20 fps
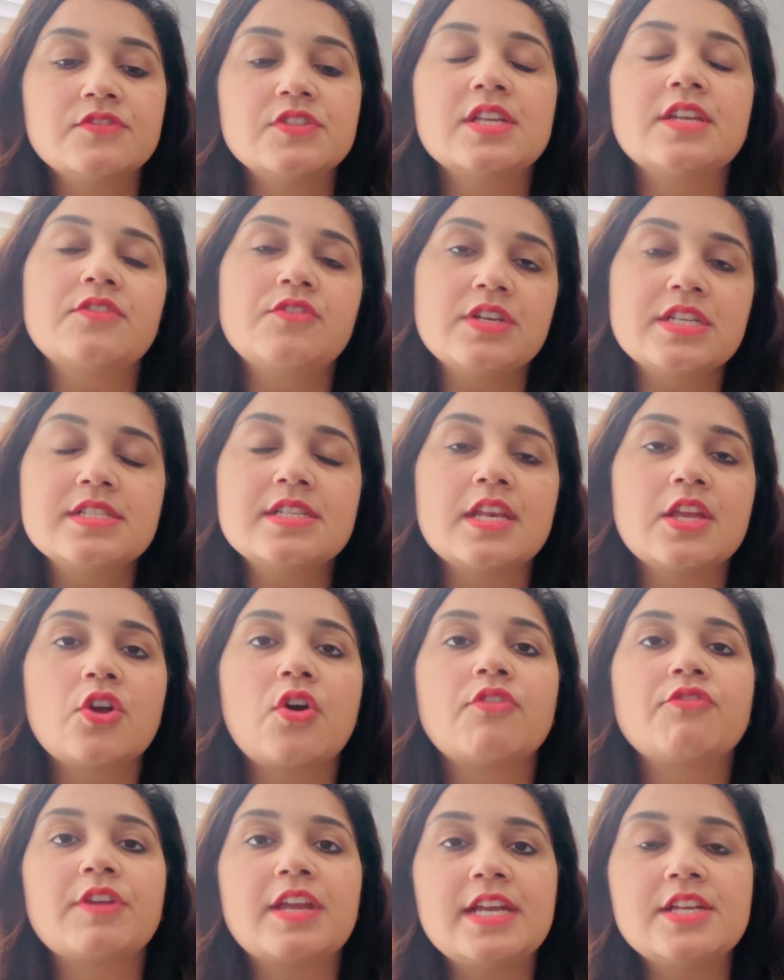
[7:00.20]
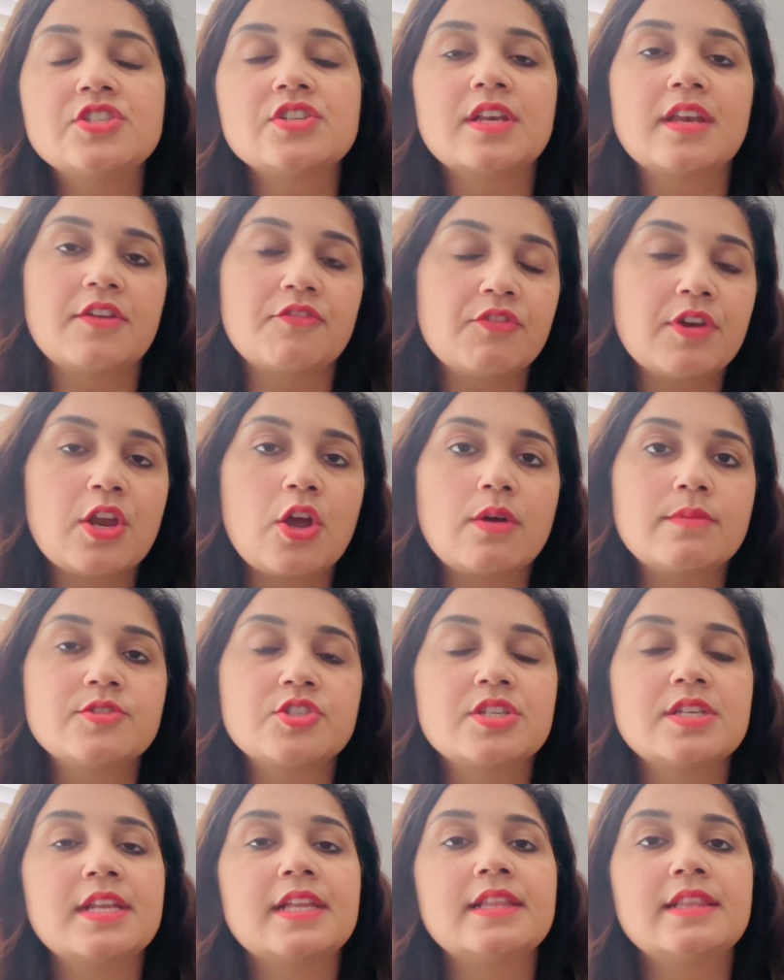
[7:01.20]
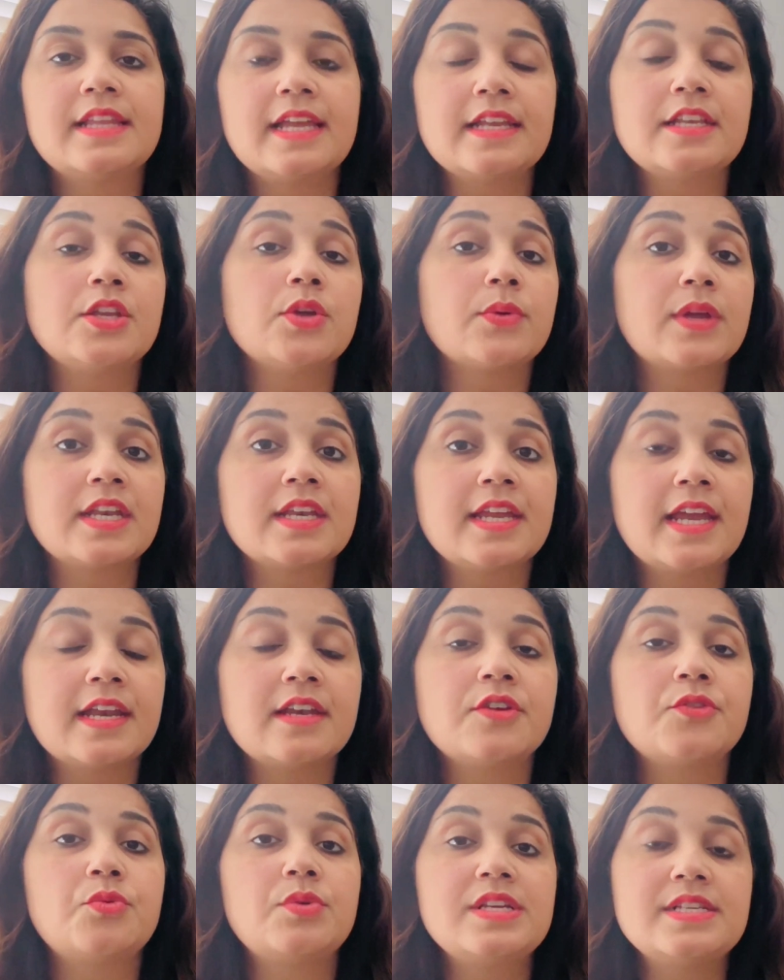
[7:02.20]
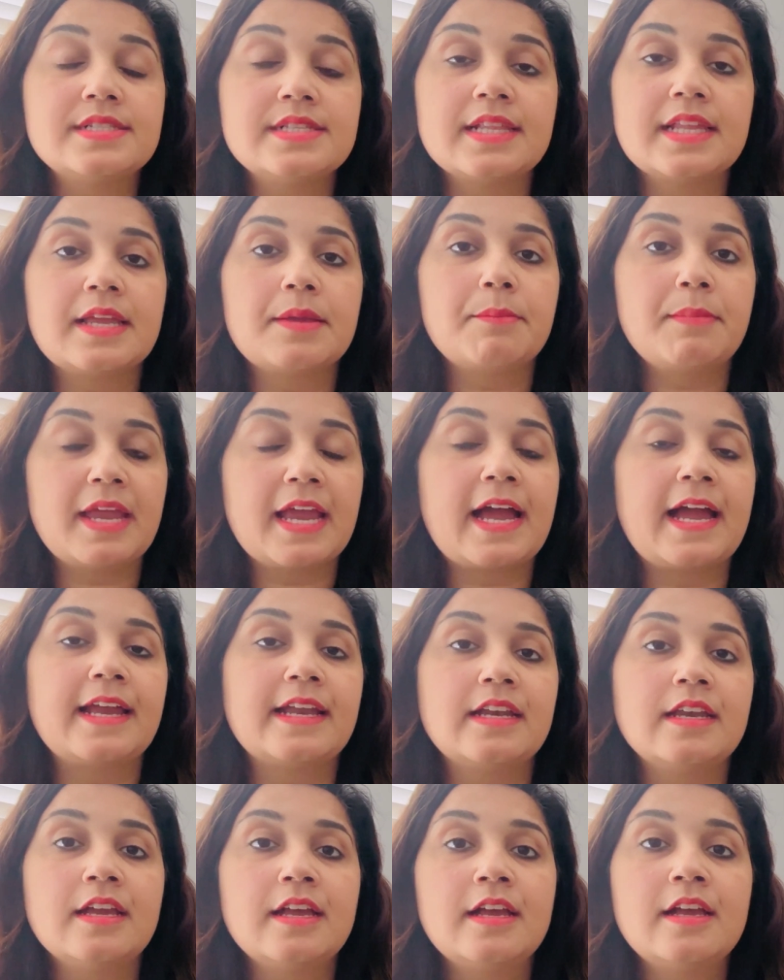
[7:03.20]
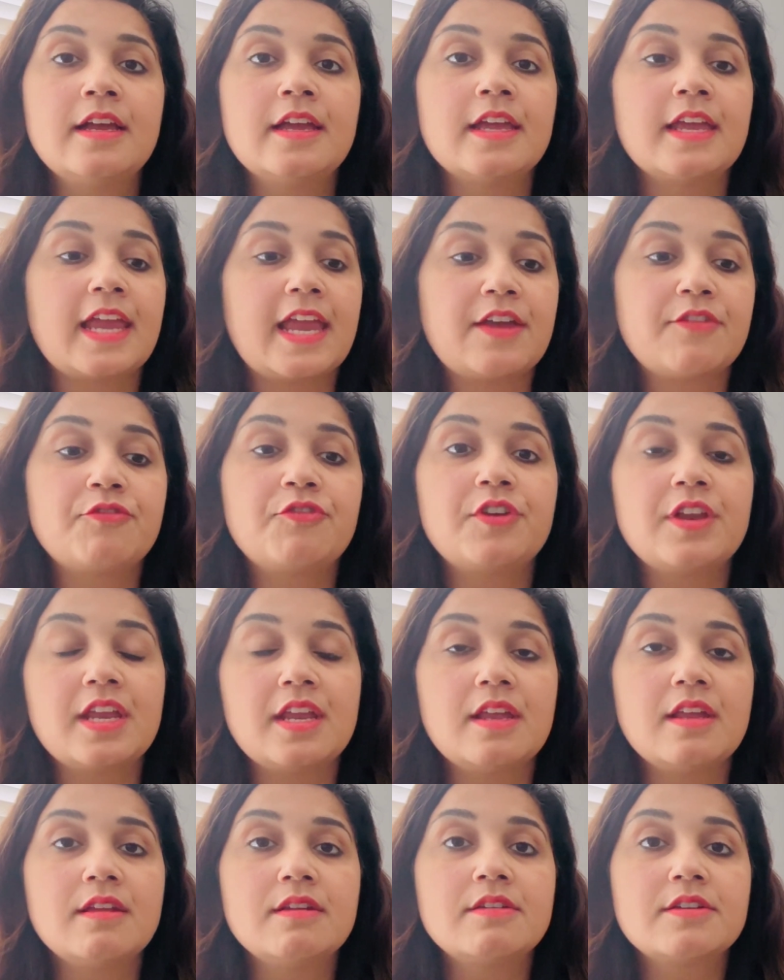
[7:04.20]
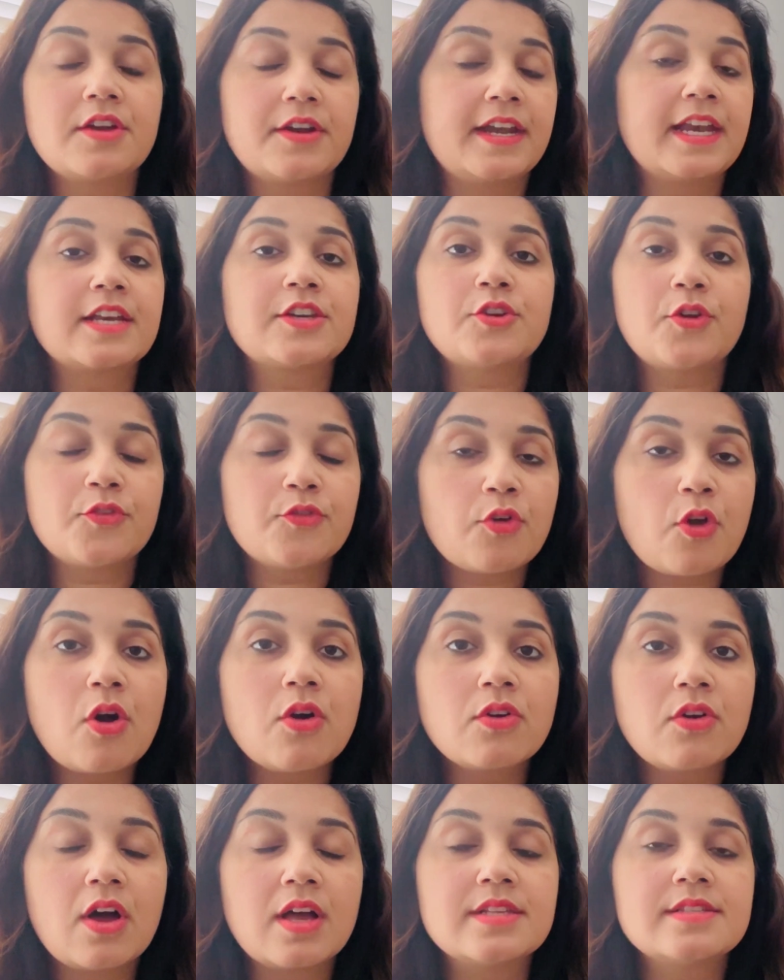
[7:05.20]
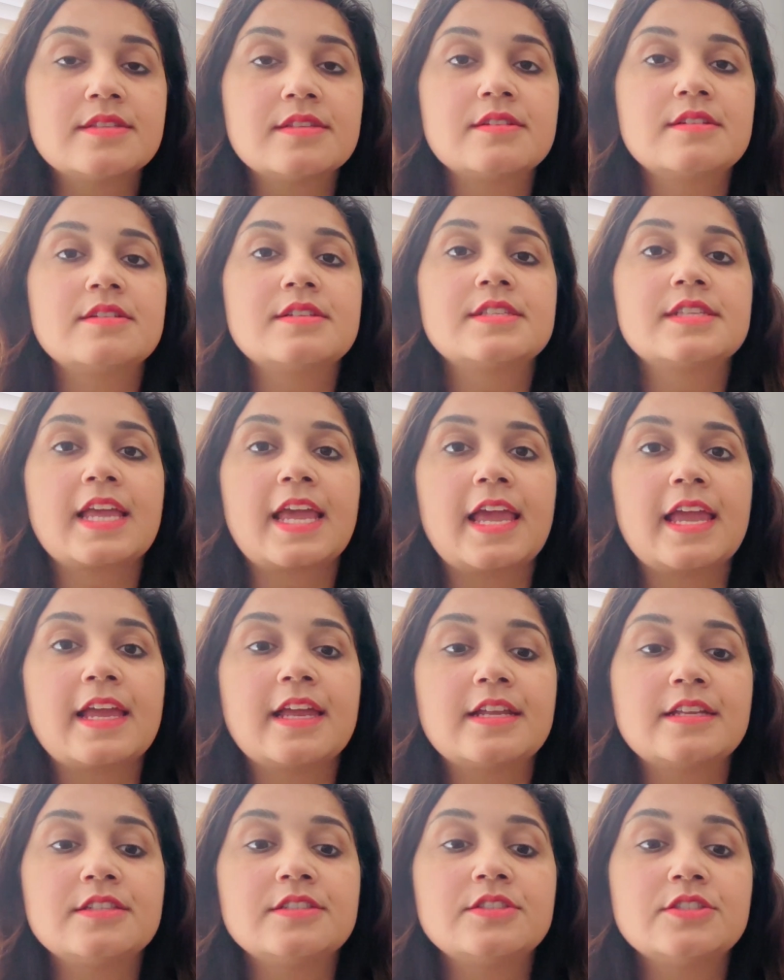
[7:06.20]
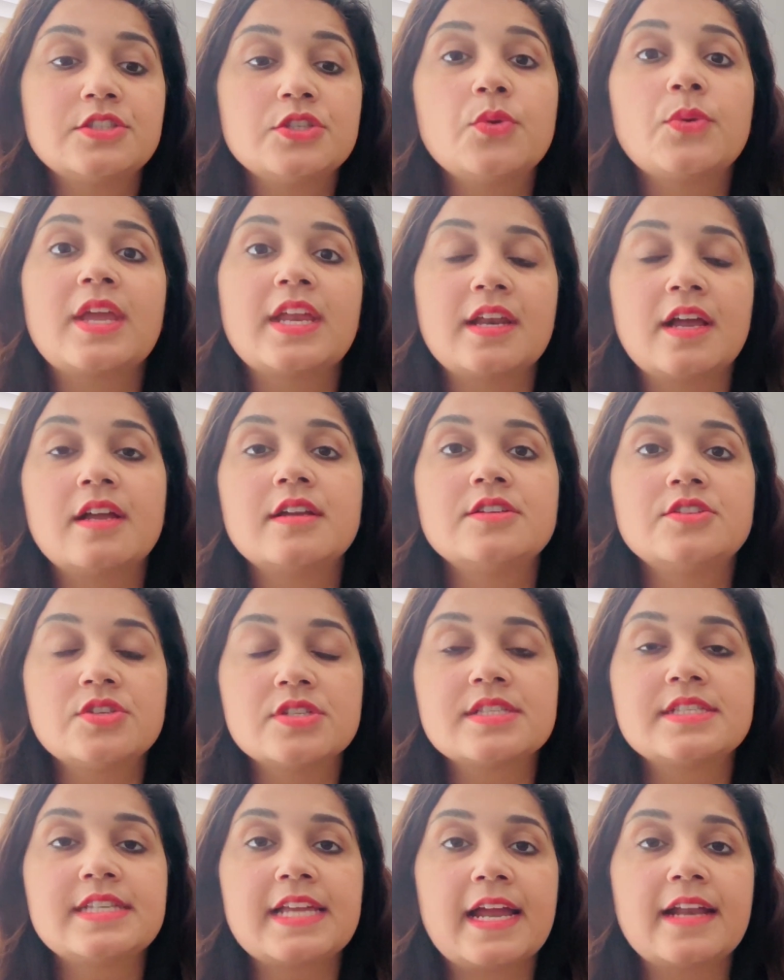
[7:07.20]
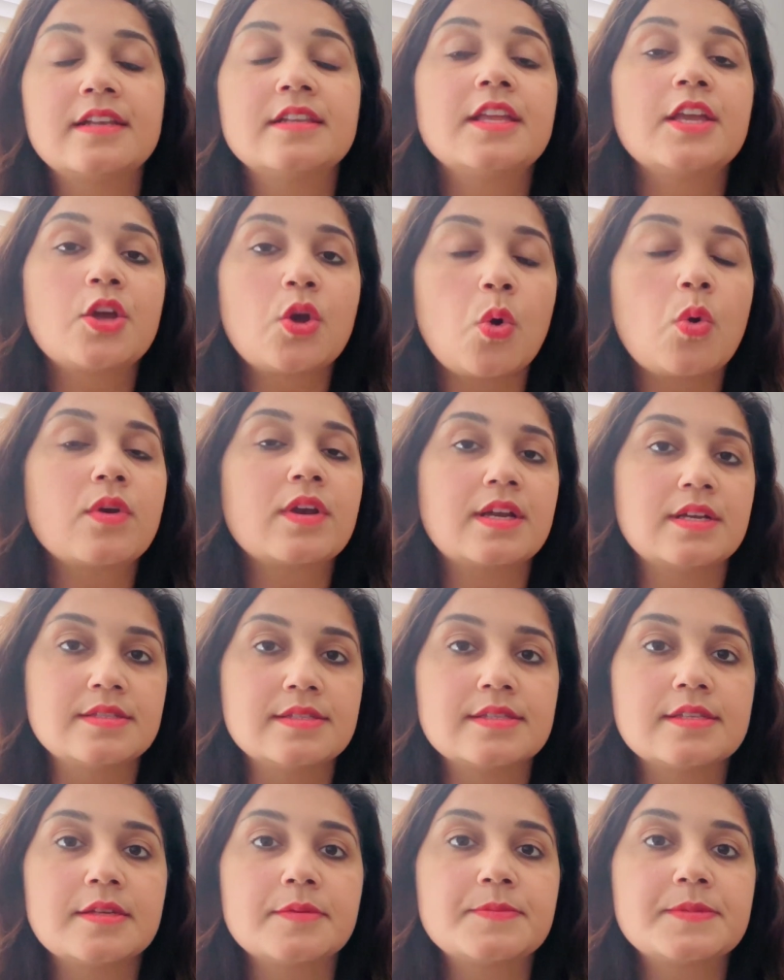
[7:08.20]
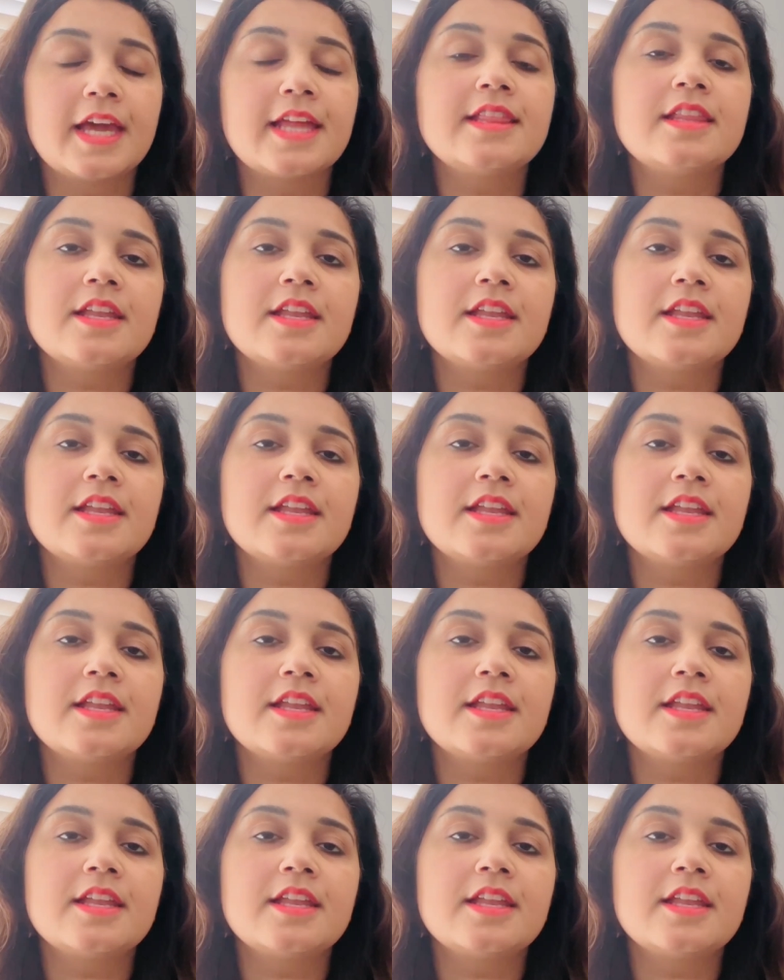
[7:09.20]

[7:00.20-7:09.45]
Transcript: a reasoning of each and every option, and then you can get a reasoning behind every correct or wrong answers, and you can understand the core concepts.